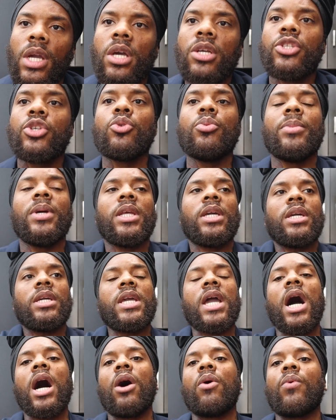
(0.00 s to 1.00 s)
Too many of
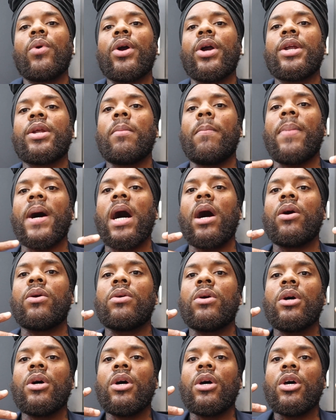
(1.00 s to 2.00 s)
y'all worried
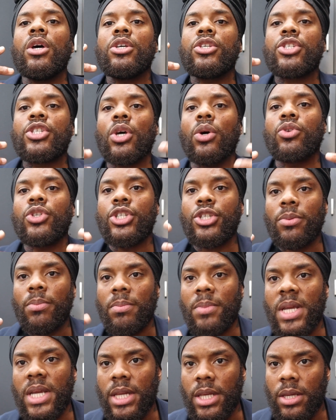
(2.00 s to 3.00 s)
about social
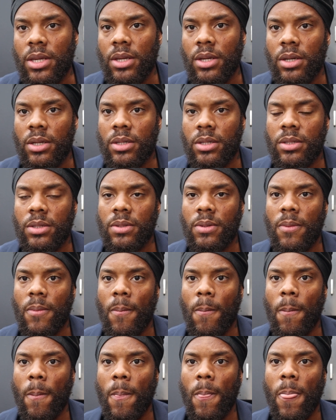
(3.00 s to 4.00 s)
media.
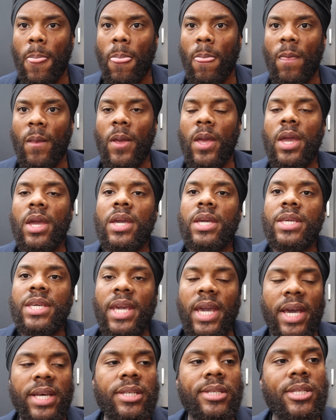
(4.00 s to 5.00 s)

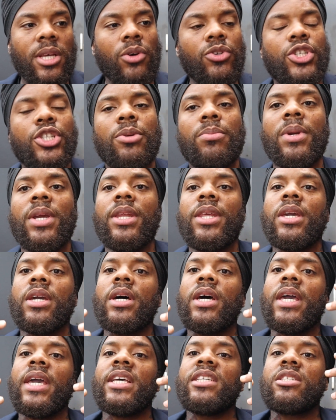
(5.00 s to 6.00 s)
Yes, social
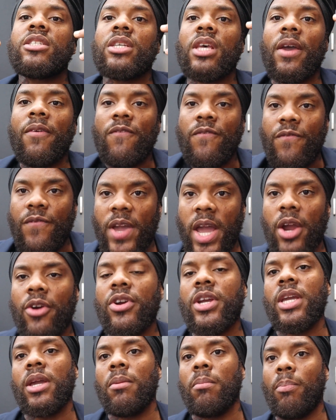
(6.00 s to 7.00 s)
media is
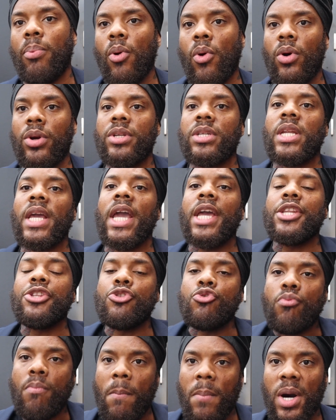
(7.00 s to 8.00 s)
very important, and
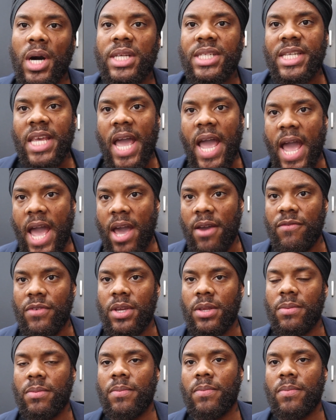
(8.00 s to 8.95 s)
you must have it.